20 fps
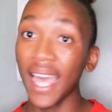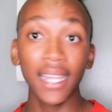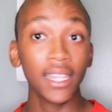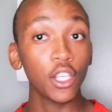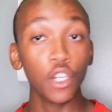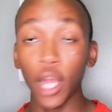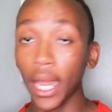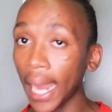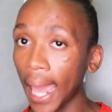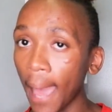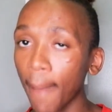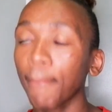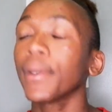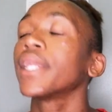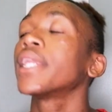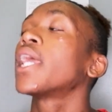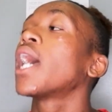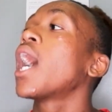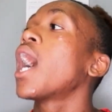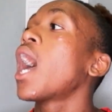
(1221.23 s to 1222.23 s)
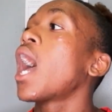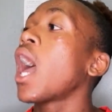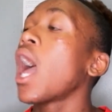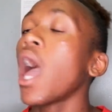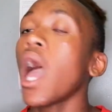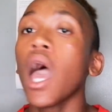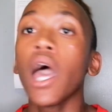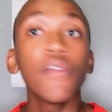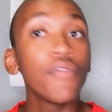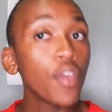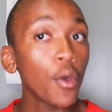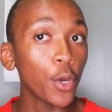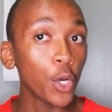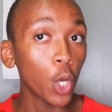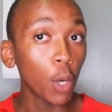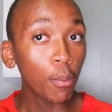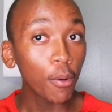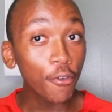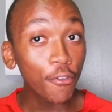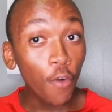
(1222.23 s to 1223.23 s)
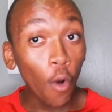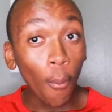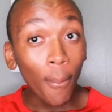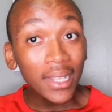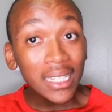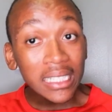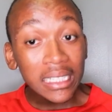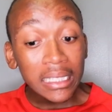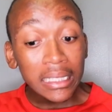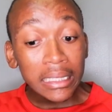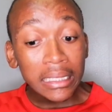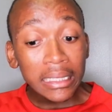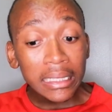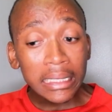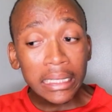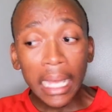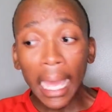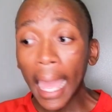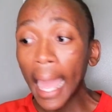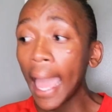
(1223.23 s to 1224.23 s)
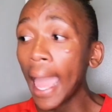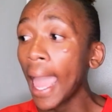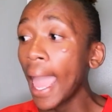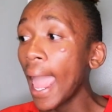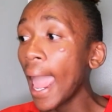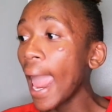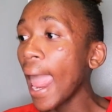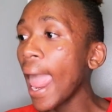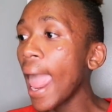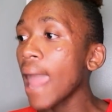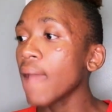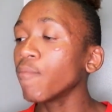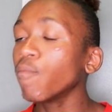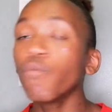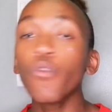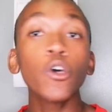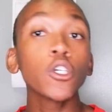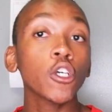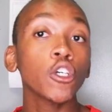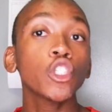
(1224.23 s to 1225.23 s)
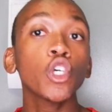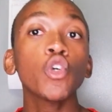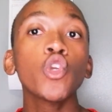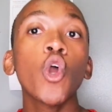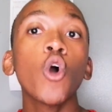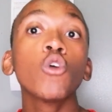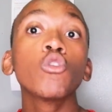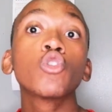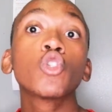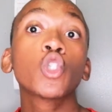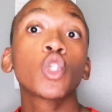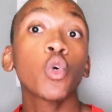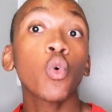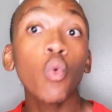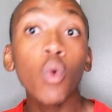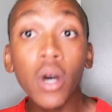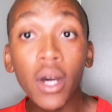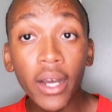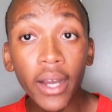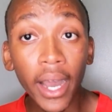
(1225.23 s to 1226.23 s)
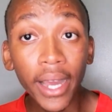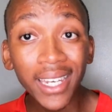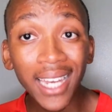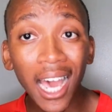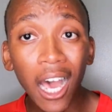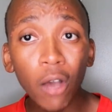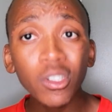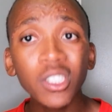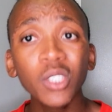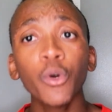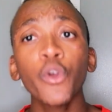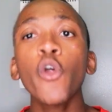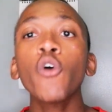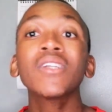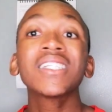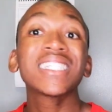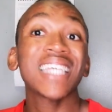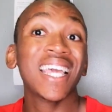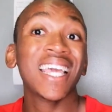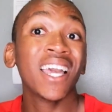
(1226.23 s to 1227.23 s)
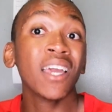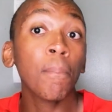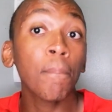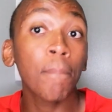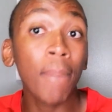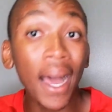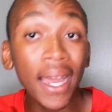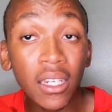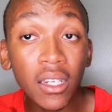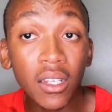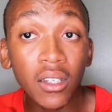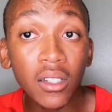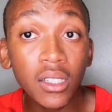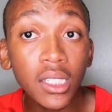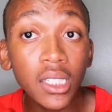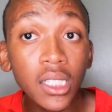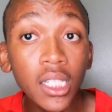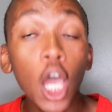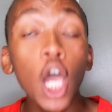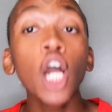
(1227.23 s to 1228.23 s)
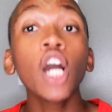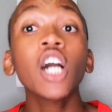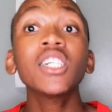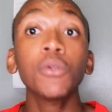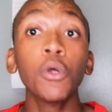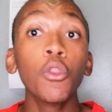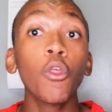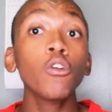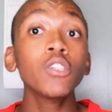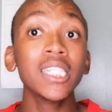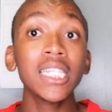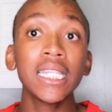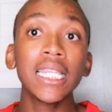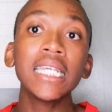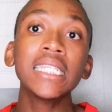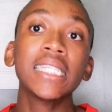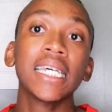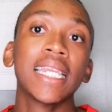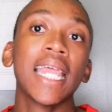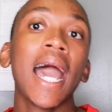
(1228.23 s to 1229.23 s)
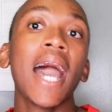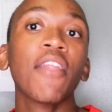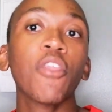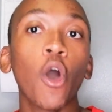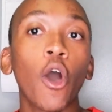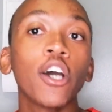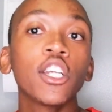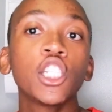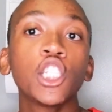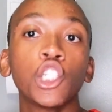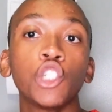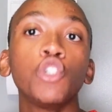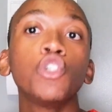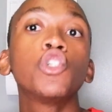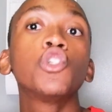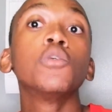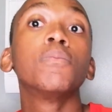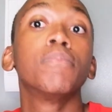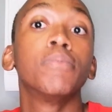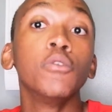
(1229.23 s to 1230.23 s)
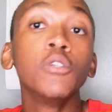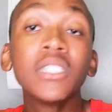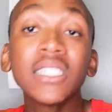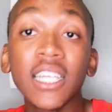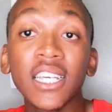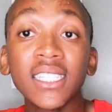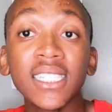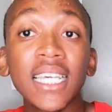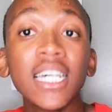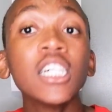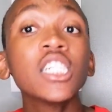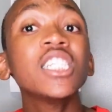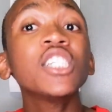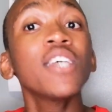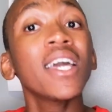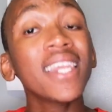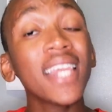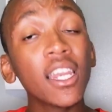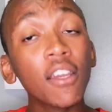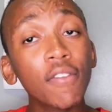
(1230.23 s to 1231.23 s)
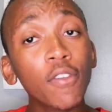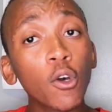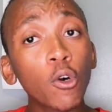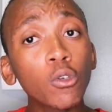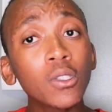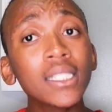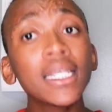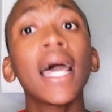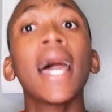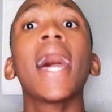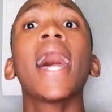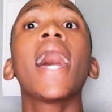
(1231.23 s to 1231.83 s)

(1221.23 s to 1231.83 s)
did not happen. There were no performances, and there's also no tour announced. There were no ticket bundles, because those are the things that other artists use to boost their sales. Since I had none of those,